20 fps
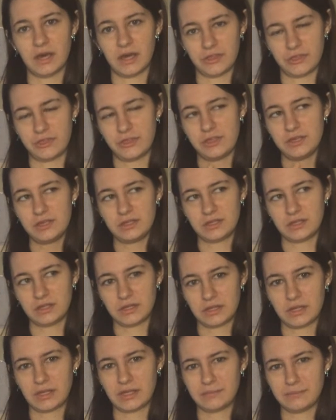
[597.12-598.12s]
I think
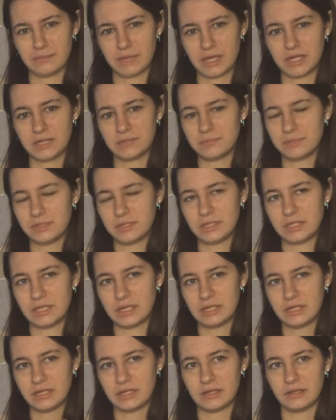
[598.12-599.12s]
they might have been
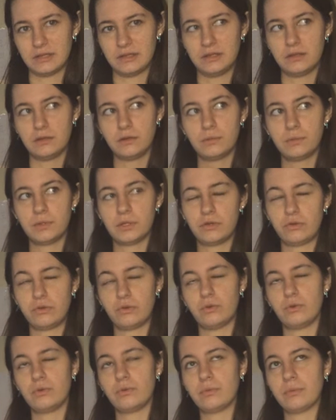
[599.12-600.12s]
getting a little bit
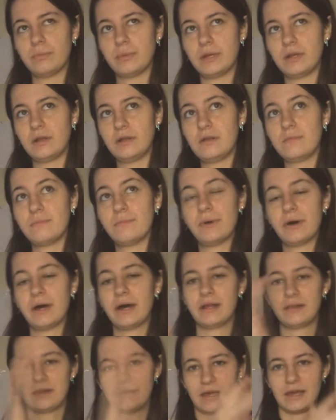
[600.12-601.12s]
too repetitive, but
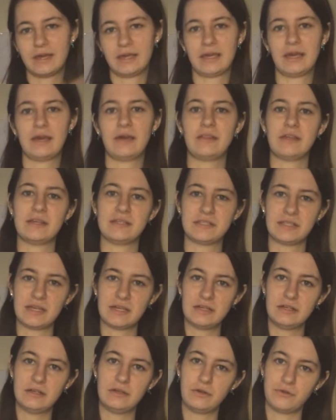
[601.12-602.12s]
I like how they
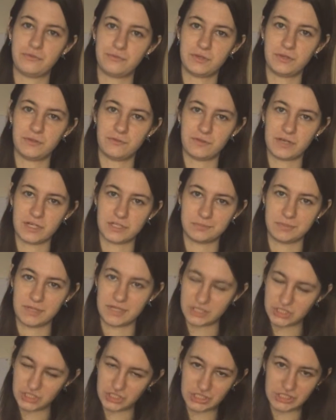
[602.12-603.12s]
started it off with a
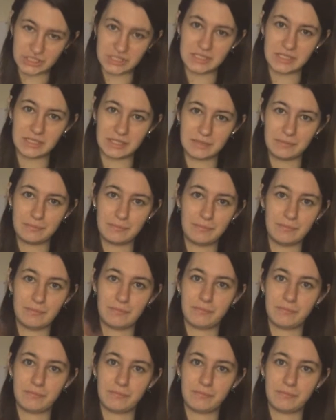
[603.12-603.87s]
flashback, just to